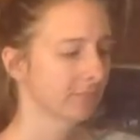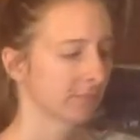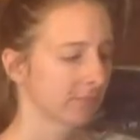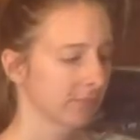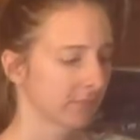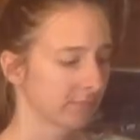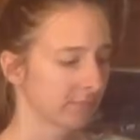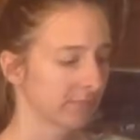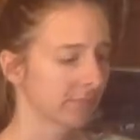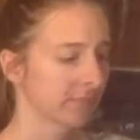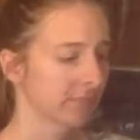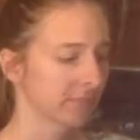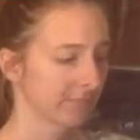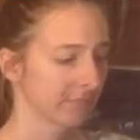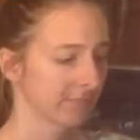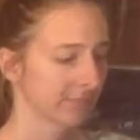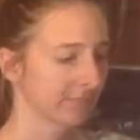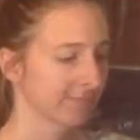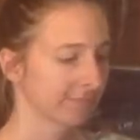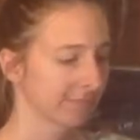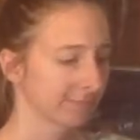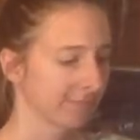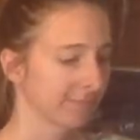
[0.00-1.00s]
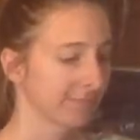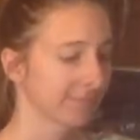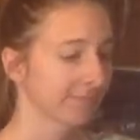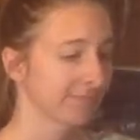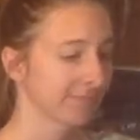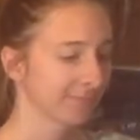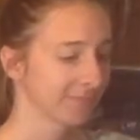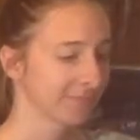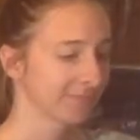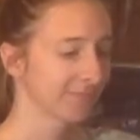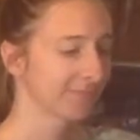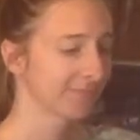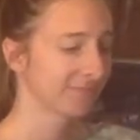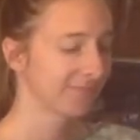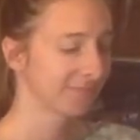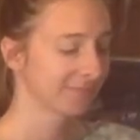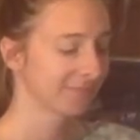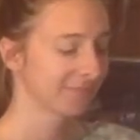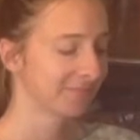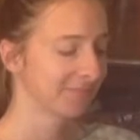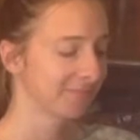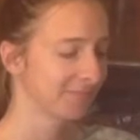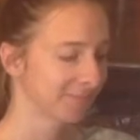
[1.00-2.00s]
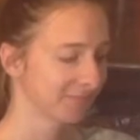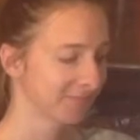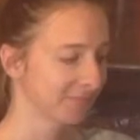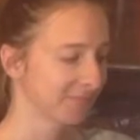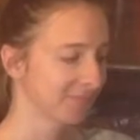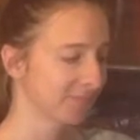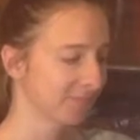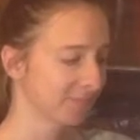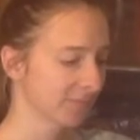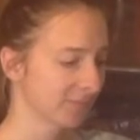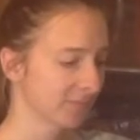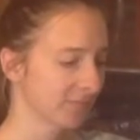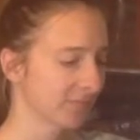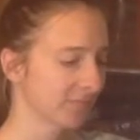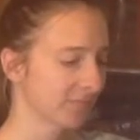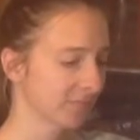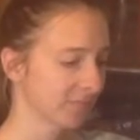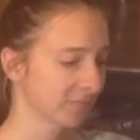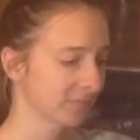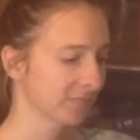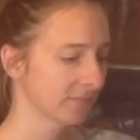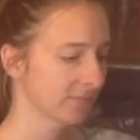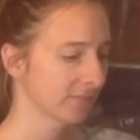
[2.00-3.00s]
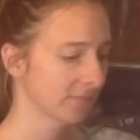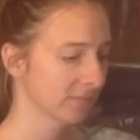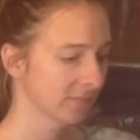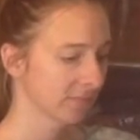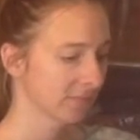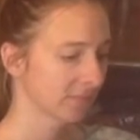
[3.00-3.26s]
you up over here. Anything tender?